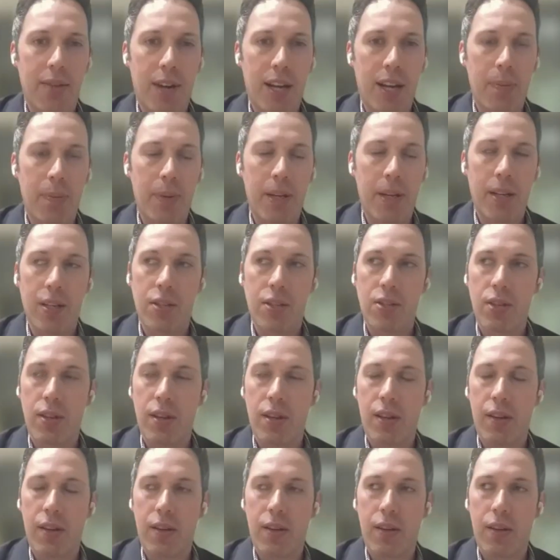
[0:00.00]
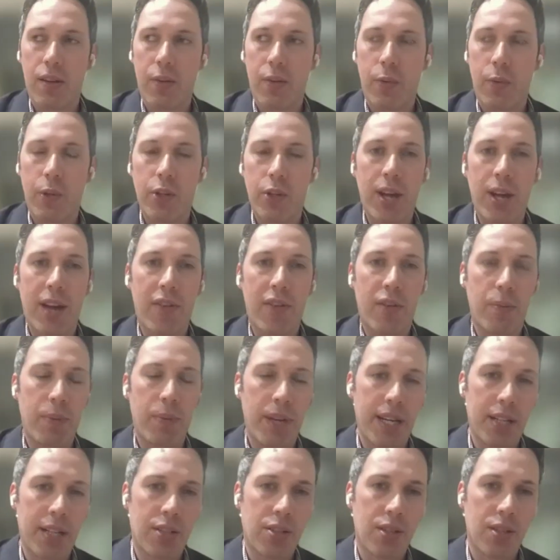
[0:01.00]
right? Because uh, when you have a
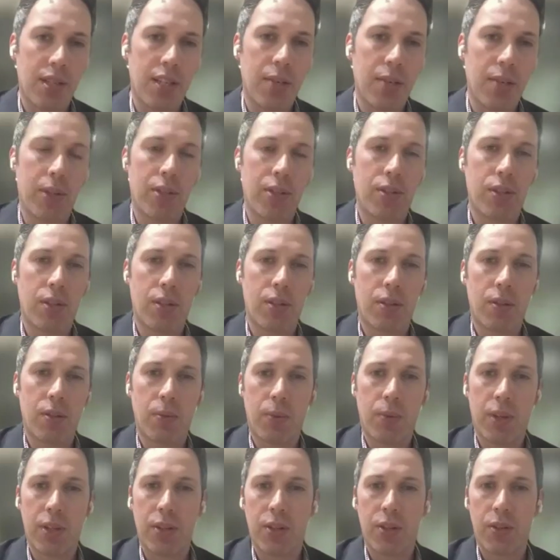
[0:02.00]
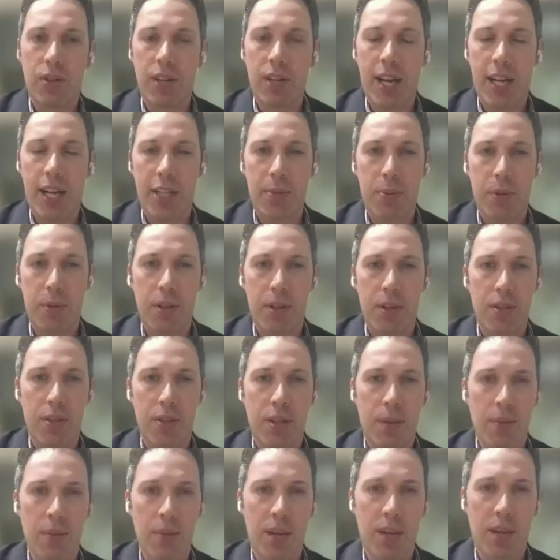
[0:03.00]
PhD, when you're when you're an expert on
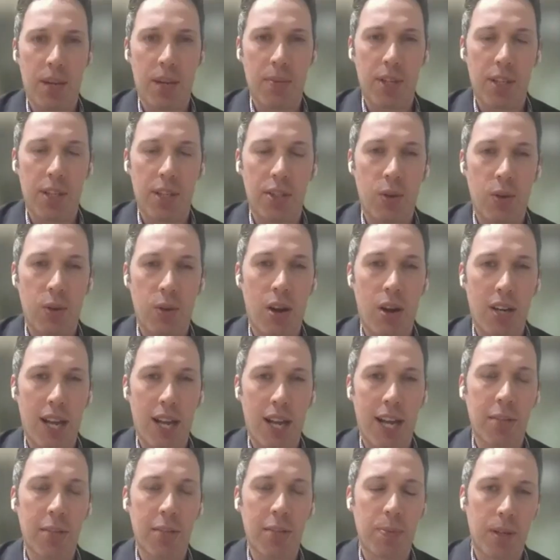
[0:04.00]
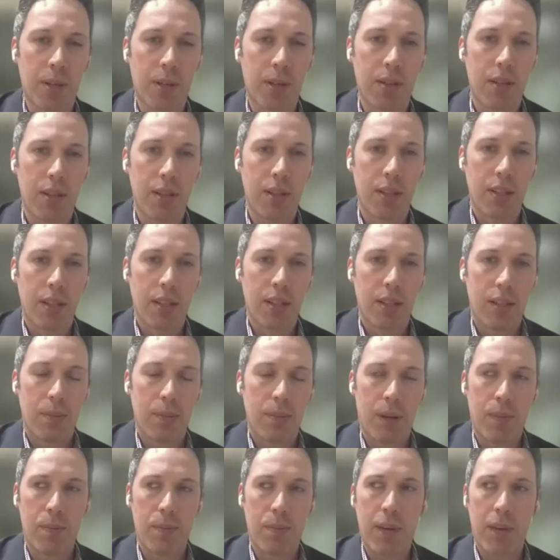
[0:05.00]
some subject, you are an expert
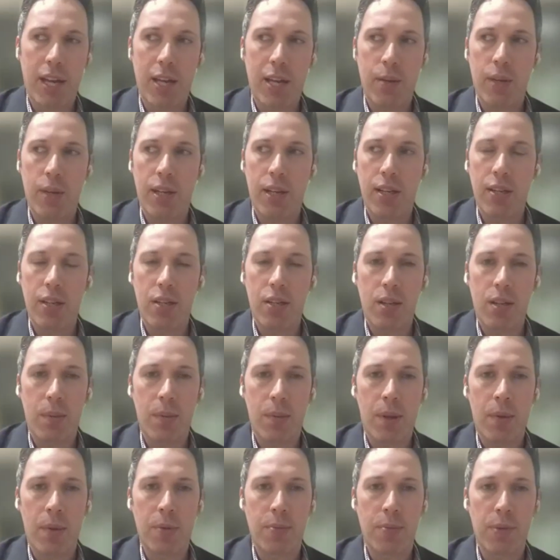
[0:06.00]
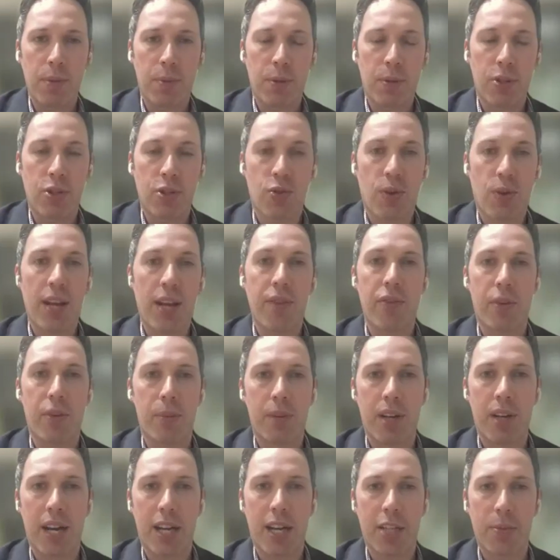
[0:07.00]
but maybe sometimes people stray
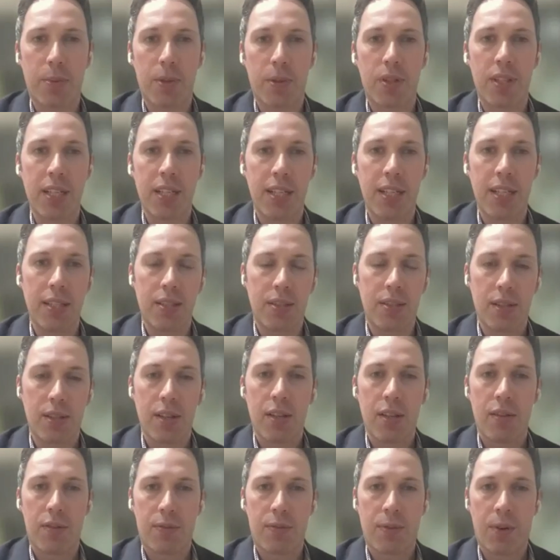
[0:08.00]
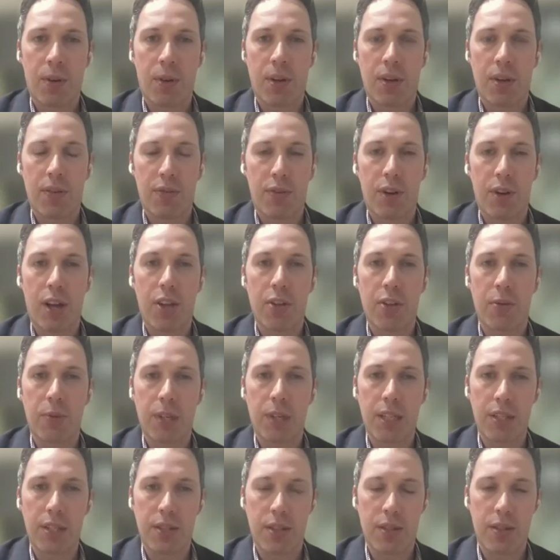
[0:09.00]
from their expertise for for other
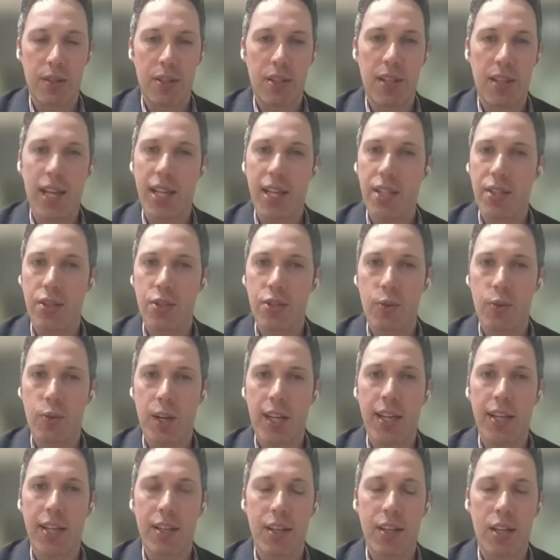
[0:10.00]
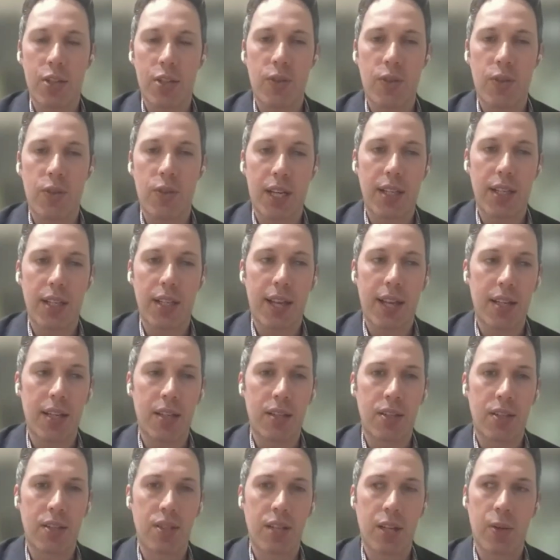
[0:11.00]
reasons and that's a tricky a tricky line to
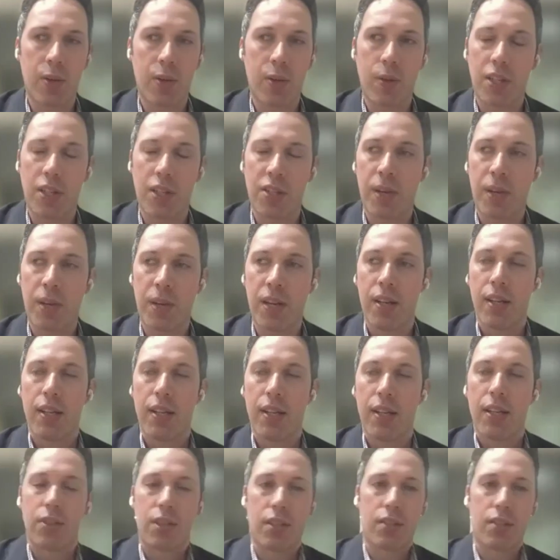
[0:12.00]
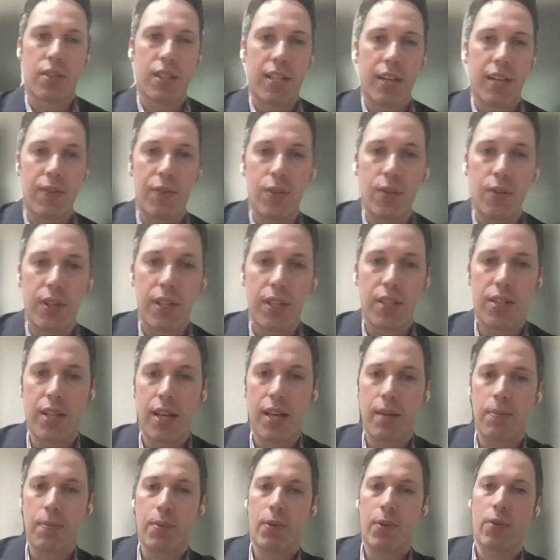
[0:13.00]
distinguish but to, to give you an
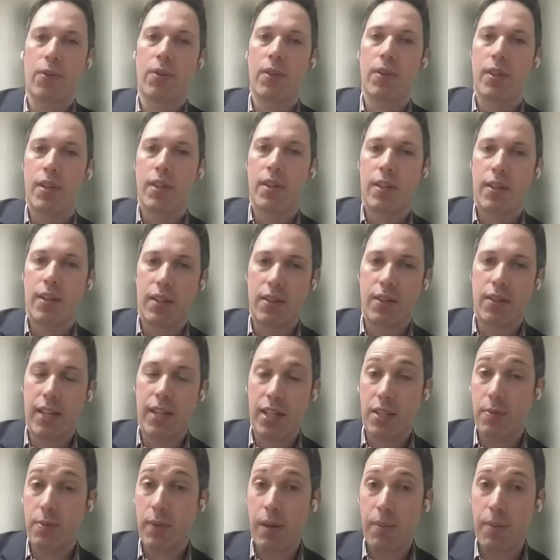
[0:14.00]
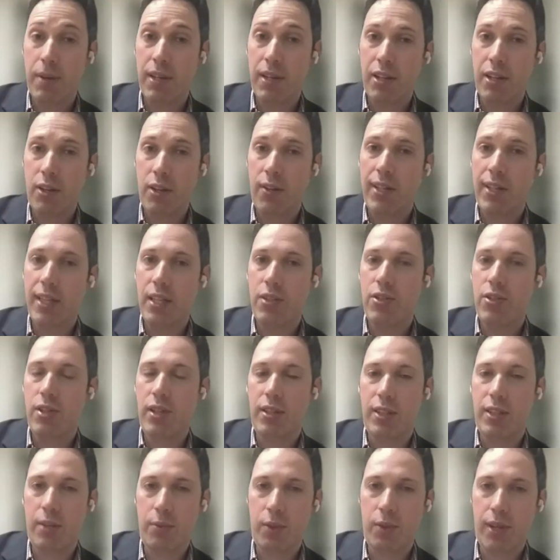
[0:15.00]
example that's maybe a little
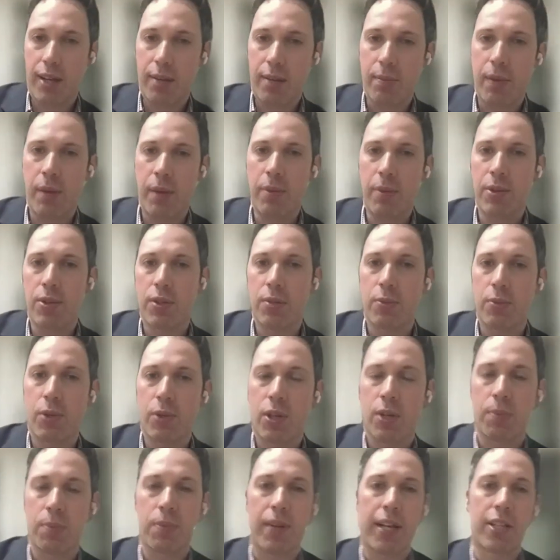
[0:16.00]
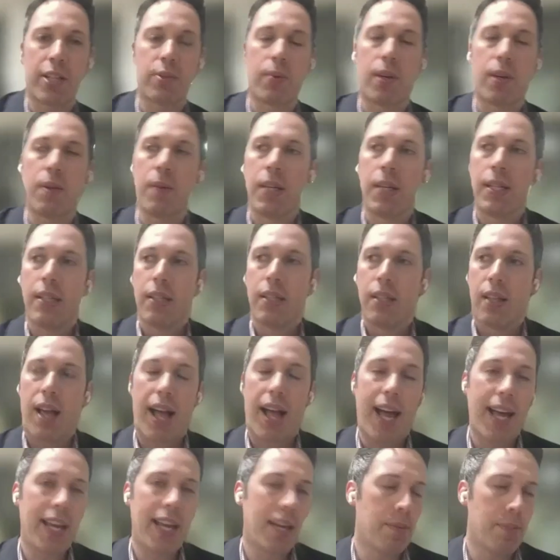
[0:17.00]
easier and then we'll get maybe to the more complex one
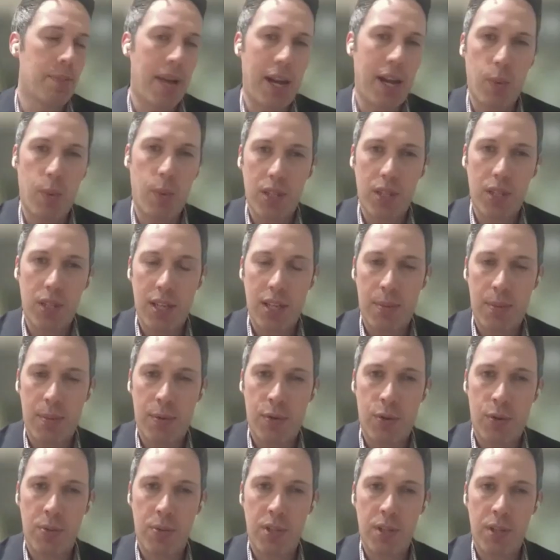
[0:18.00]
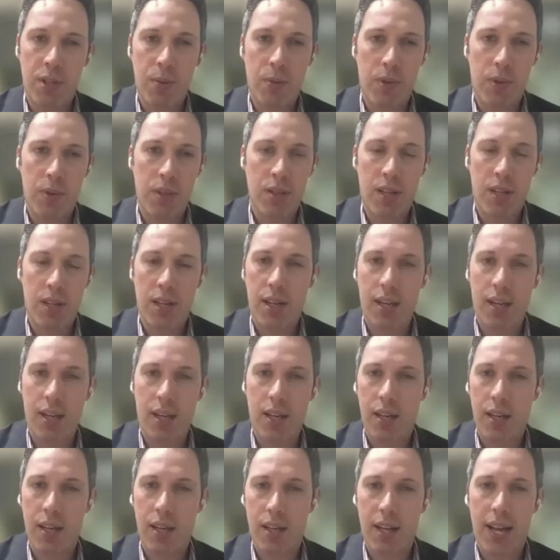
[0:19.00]
i in my whatsapp groups there was
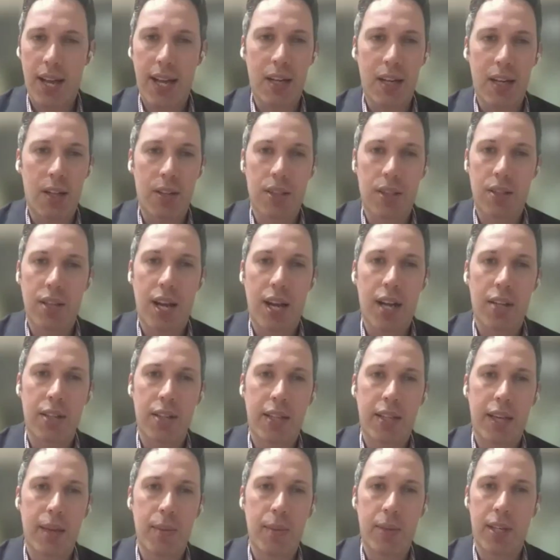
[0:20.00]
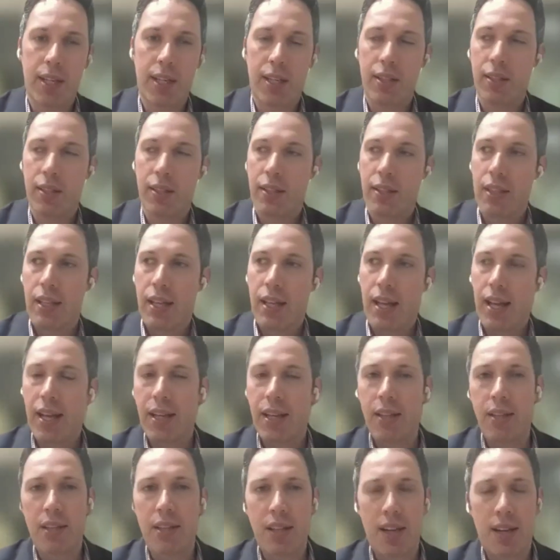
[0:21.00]
a, a guy called a dr kimke
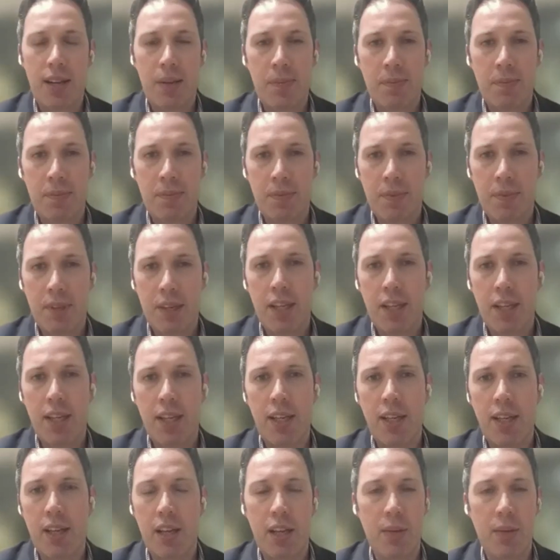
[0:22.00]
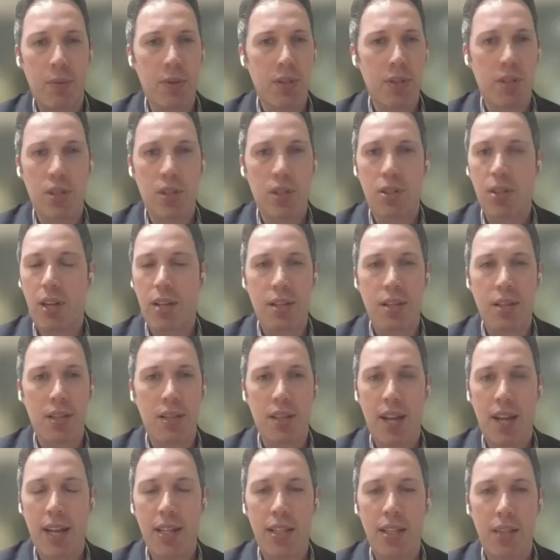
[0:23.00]
and um, he he was discussing
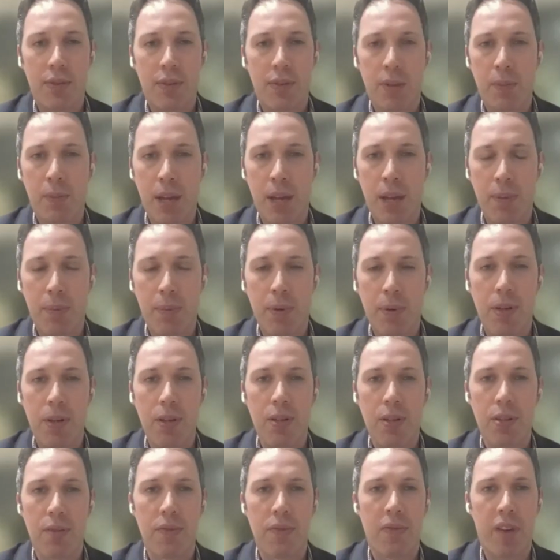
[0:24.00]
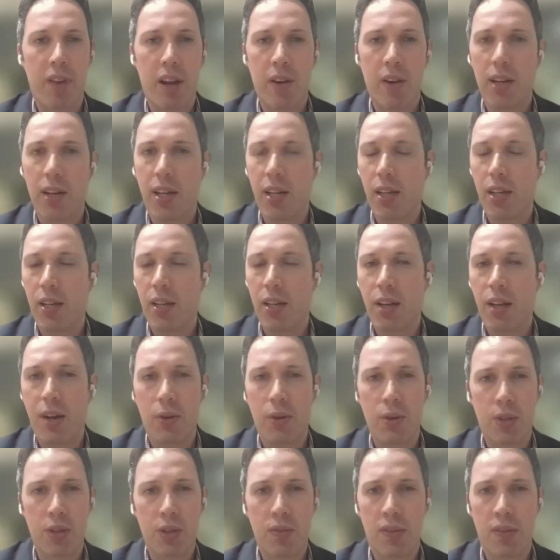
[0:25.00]
scientific papers very you
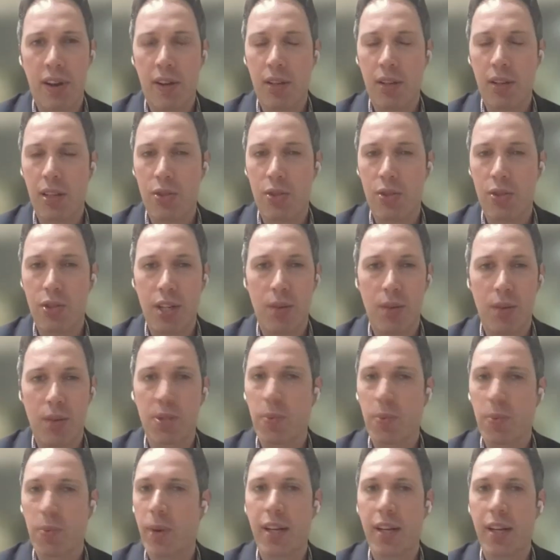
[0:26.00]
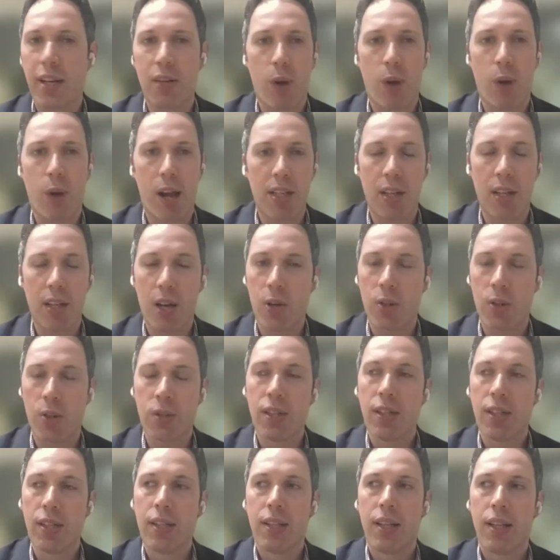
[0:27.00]
know looked very legit was wearing a white
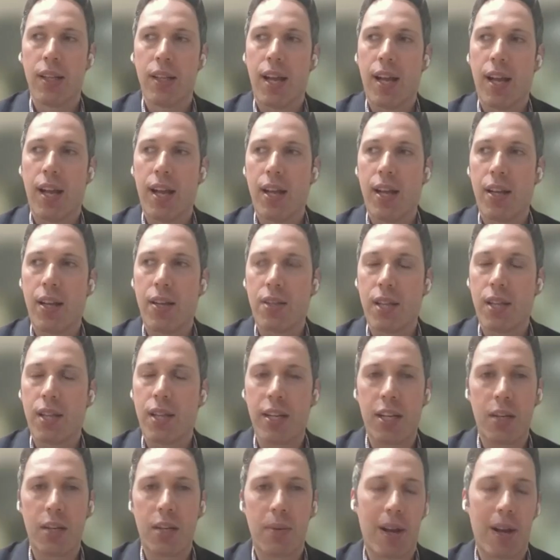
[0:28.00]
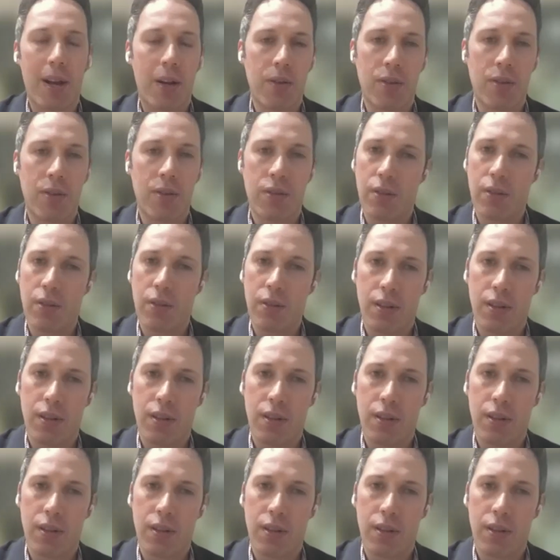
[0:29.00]
coat uh, sending around